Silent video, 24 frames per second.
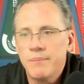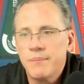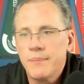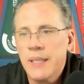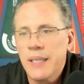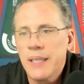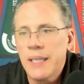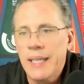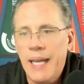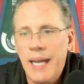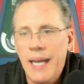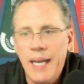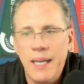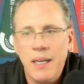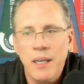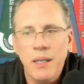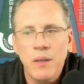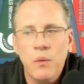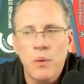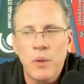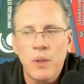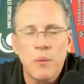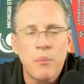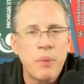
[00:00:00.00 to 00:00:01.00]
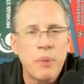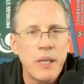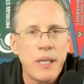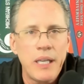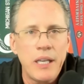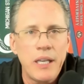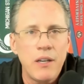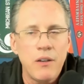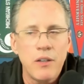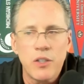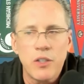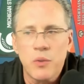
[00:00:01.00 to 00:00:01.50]
And again, with a big
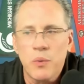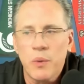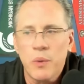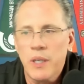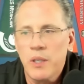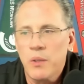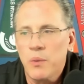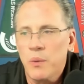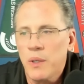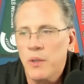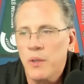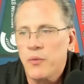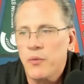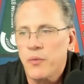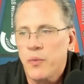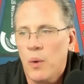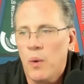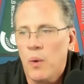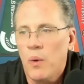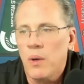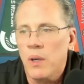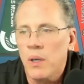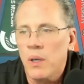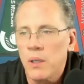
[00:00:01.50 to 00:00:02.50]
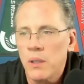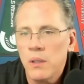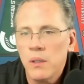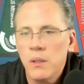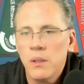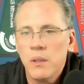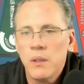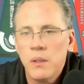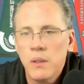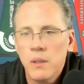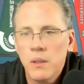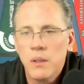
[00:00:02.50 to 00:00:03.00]
year in 2024,
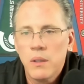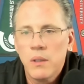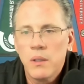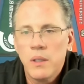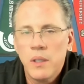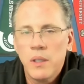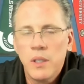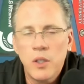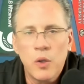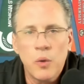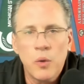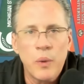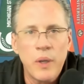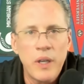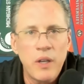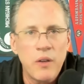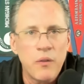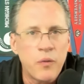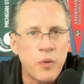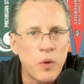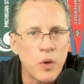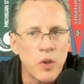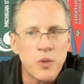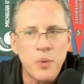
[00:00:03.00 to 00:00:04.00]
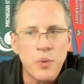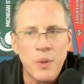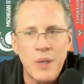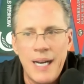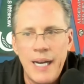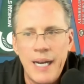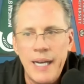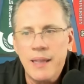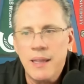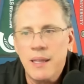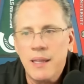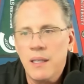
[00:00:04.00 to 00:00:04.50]
he'll reinforce what
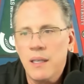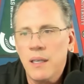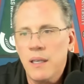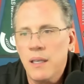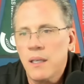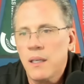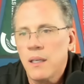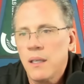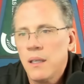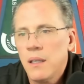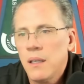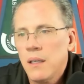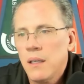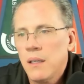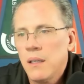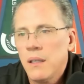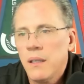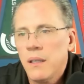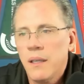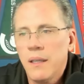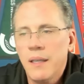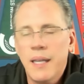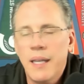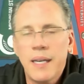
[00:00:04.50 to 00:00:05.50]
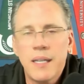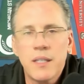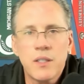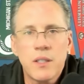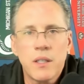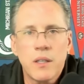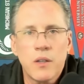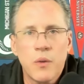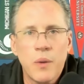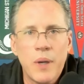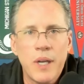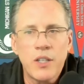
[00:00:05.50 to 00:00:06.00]
I think, and that is
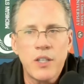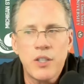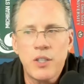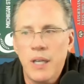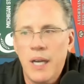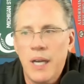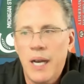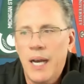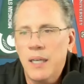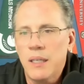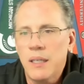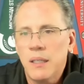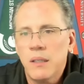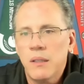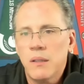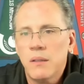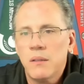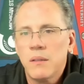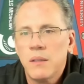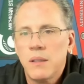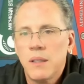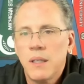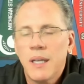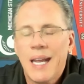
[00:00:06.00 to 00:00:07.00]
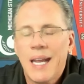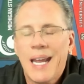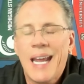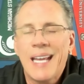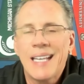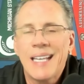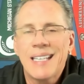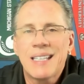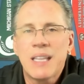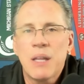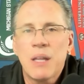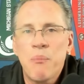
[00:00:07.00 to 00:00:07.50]
that Greg Schiano
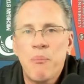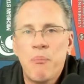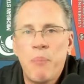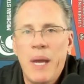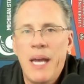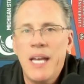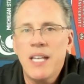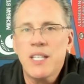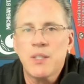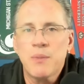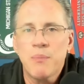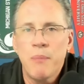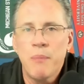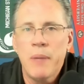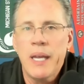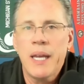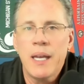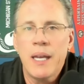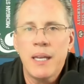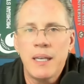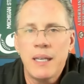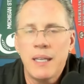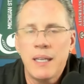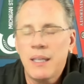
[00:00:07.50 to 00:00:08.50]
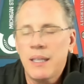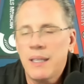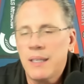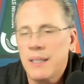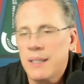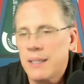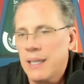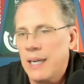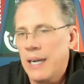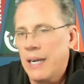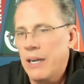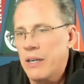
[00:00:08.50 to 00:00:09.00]
is the best man in the
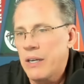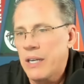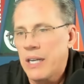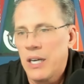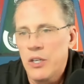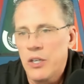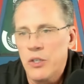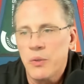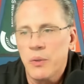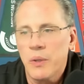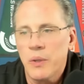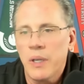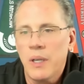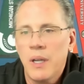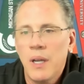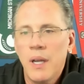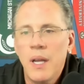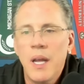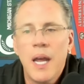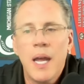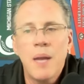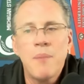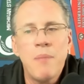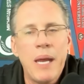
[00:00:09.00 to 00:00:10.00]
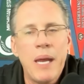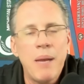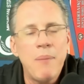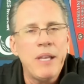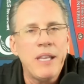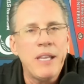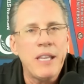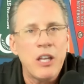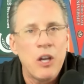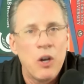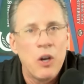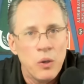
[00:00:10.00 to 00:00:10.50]
entire country, and maybe
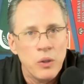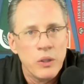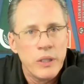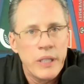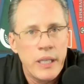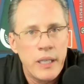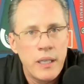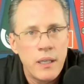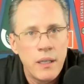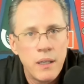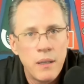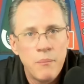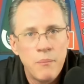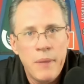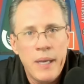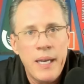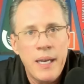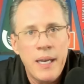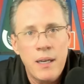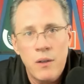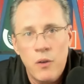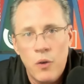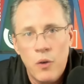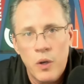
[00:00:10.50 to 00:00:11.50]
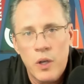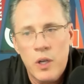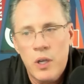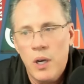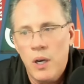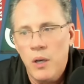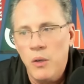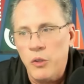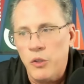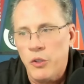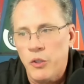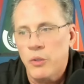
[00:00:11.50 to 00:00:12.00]
the only man or
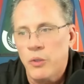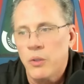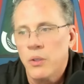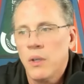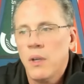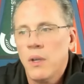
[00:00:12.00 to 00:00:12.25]
coach